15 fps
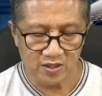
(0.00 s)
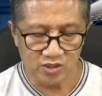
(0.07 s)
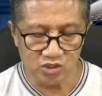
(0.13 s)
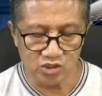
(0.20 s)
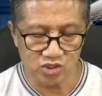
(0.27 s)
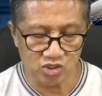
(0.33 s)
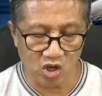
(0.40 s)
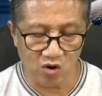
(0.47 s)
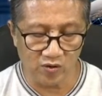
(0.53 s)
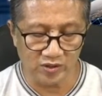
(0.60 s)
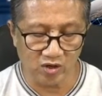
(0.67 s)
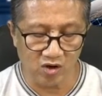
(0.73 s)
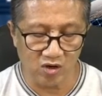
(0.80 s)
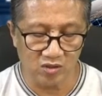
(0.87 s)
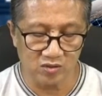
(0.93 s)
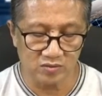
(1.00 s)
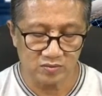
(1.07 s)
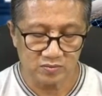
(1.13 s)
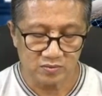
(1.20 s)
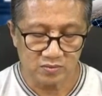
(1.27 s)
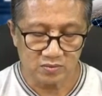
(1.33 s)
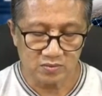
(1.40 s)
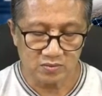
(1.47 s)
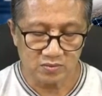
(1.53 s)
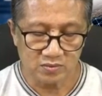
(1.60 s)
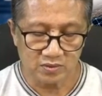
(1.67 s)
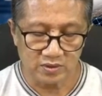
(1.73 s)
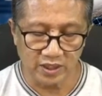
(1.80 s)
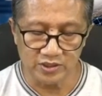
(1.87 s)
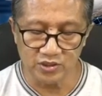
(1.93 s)
You saw it all,
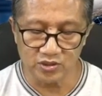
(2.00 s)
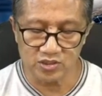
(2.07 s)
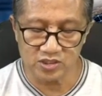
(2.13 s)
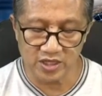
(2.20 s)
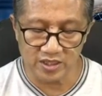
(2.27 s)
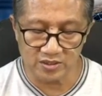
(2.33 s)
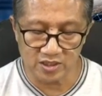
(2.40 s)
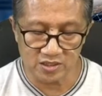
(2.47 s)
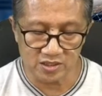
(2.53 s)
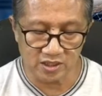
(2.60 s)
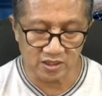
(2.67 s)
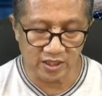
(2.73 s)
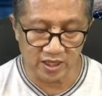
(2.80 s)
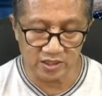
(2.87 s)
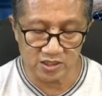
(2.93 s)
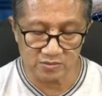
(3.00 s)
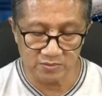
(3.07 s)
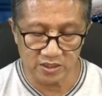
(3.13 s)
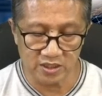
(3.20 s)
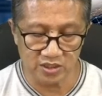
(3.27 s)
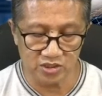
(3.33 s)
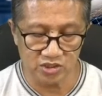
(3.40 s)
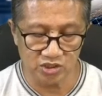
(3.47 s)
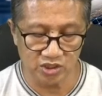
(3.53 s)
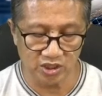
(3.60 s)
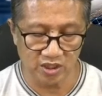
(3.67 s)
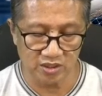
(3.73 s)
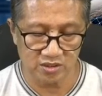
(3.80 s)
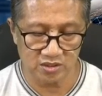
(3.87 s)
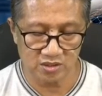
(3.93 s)
and your sentence against me is
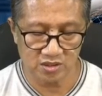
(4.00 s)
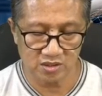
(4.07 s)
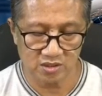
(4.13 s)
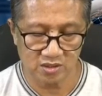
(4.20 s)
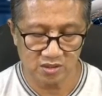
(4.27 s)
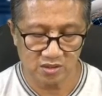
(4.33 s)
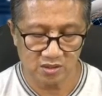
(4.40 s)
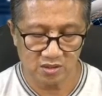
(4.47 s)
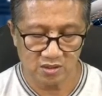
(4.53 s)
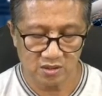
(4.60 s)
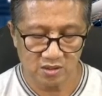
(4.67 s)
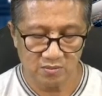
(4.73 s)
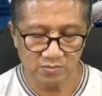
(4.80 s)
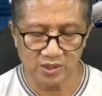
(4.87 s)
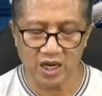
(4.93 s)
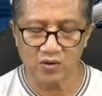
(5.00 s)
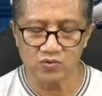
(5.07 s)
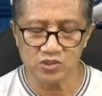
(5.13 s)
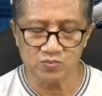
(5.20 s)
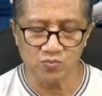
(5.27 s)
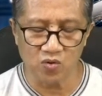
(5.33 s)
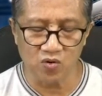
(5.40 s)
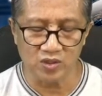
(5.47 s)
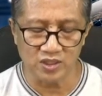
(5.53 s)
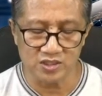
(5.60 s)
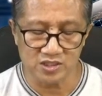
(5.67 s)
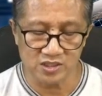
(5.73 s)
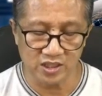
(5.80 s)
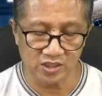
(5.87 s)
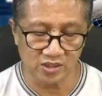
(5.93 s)
just. But I was born a
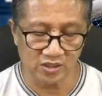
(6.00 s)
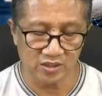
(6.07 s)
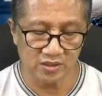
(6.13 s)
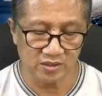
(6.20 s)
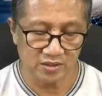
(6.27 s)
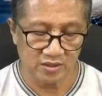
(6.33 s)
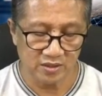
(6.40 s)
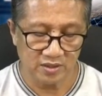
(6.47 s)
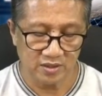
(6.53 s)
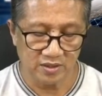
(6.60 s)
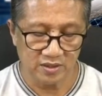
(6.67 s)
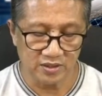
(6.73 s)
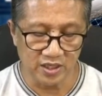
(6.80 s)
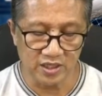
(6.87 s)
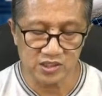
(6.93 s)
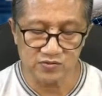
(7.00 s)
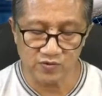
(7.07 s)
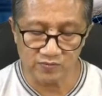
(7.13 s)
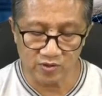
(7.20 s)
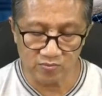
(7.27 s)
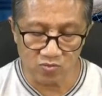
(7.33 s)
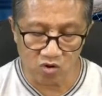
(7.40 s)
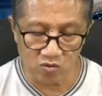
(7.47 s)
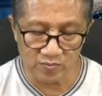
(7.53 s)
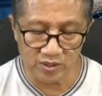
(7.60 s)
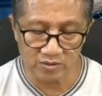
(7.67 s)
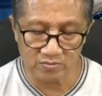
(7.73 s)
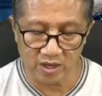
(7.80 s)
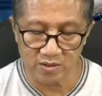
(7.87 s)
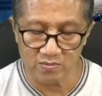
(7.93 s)
sinner. Yes, from the
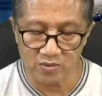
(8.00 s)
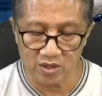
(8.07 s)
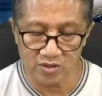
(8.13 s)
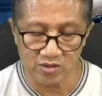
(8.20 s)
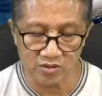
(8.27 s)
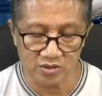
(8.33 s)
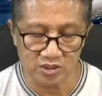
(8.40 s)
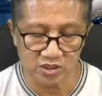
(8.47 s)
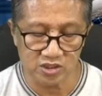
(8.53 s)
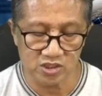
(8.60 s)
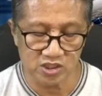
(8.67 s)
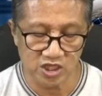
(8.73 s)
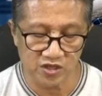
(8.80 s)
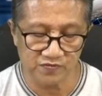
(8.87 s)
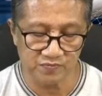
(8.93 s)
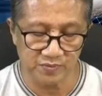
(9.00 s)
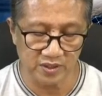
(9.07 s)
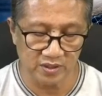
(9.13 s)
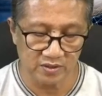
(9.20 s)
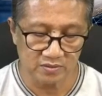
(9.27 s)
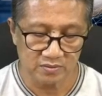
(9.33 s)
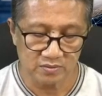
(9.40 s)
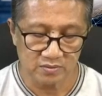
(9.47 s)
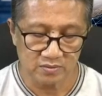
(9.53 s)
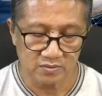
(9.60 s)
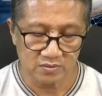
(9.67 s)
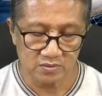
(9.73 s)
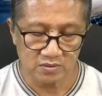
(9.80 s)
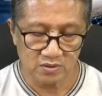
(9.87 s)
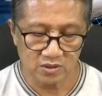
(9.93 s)
moment my mother conceived me.
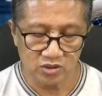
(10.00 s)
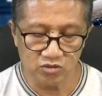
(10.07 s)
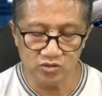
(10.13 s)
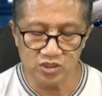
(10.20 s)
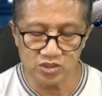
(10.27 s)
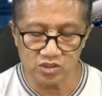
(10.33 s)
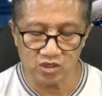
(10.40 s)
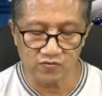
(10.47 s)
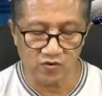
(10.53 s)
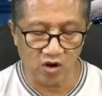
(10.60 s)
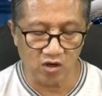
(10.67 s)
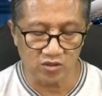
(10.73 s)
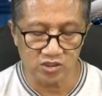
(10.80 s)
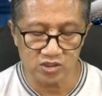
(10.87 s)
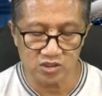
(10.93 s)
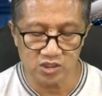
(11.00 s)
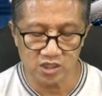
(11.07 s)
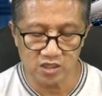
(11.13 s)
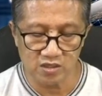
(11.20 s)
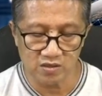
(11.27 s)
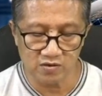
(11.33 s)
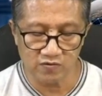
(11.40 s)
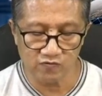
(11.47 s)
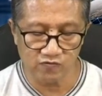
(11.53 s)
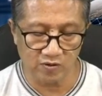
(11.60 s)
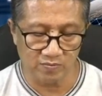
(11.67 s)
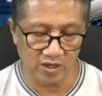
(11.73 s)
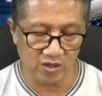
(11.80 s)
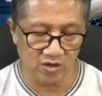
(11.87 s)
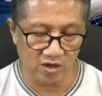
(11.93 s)
You deserve honesty
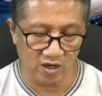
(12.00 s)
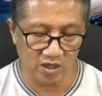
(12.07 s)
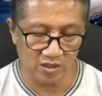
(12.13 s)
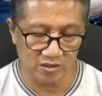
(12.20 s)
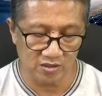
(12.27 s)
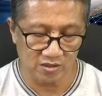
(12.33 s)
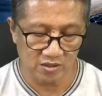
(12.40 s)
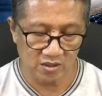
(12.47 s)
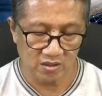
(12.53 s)
from my heart.